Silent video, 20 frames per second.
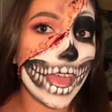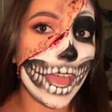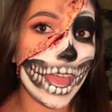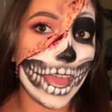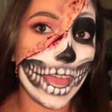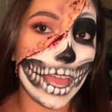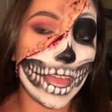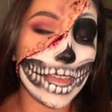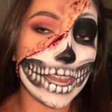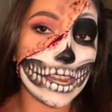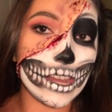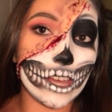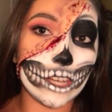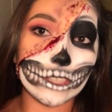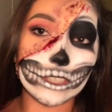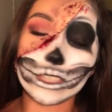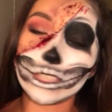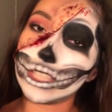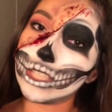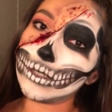And
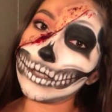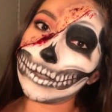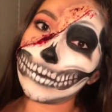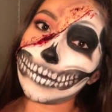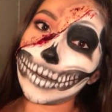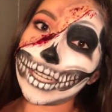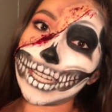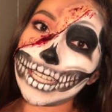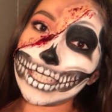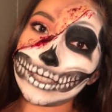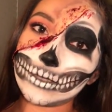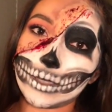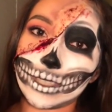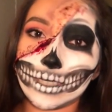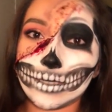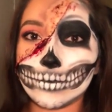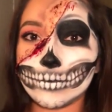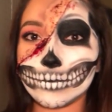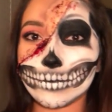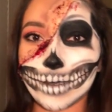I'll see you in my next one.
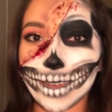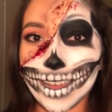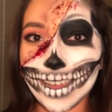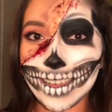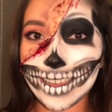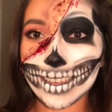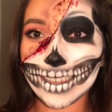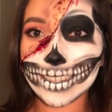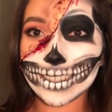Bye!